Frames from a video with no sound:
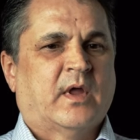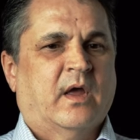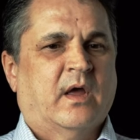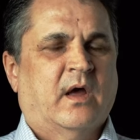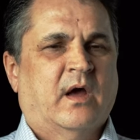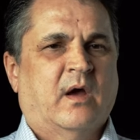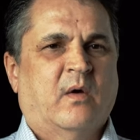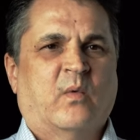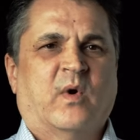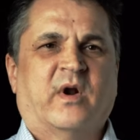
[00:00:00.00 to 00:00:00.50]

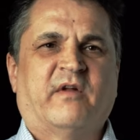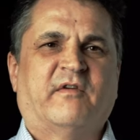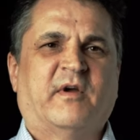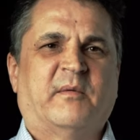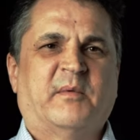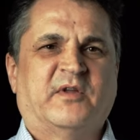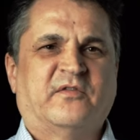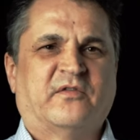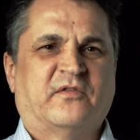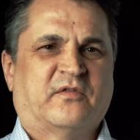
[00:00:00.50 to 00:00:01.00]
uh, what have I
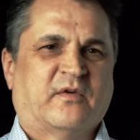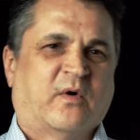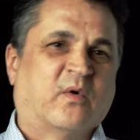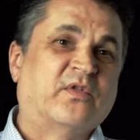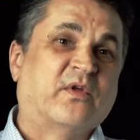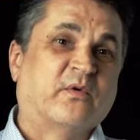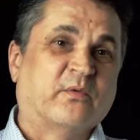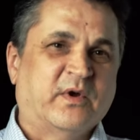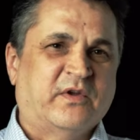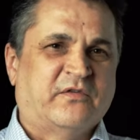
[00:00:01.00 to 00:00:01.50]
mentioned? So, oh,
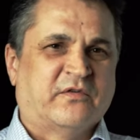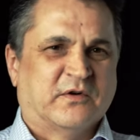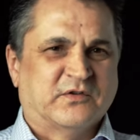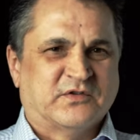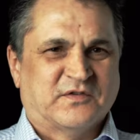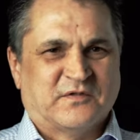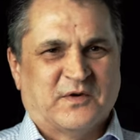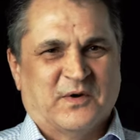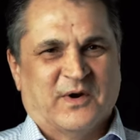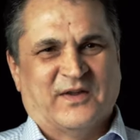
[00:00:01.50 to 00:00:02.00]
the research,
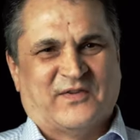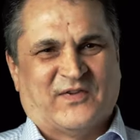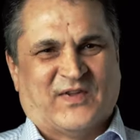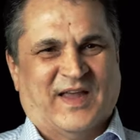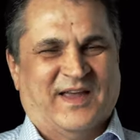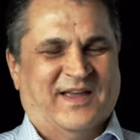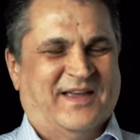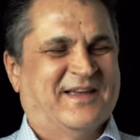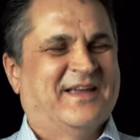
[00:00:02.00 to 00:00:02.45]
of course.